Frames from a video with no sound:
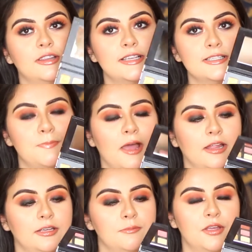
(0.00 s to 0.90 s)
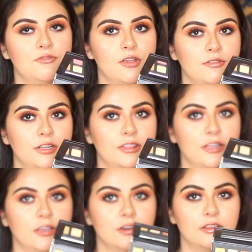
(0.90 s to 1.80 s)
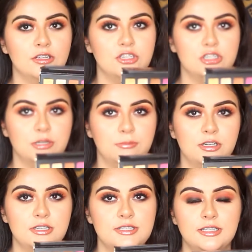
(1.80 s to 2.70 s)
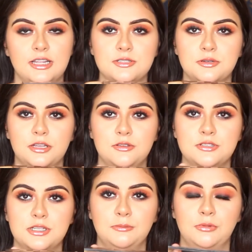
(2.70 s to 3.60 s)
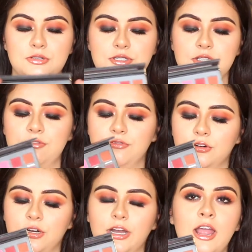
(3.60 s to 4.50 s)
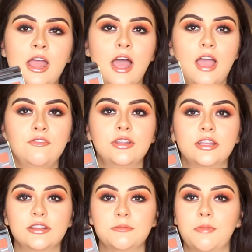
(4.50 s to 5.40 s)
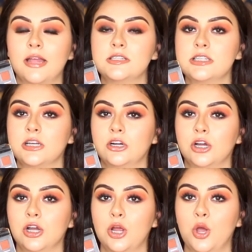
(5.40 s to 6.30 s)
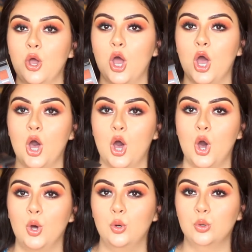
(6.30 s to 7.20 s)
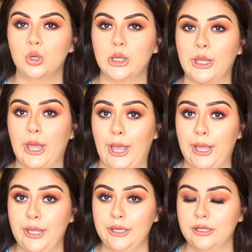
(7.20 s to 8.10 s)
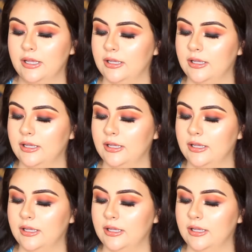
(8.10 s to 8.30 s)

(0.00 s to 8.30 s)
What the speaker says: this palette, my favorite thing are the shimmers, and that's what I use it mostly for. I feel like the mattes are okay,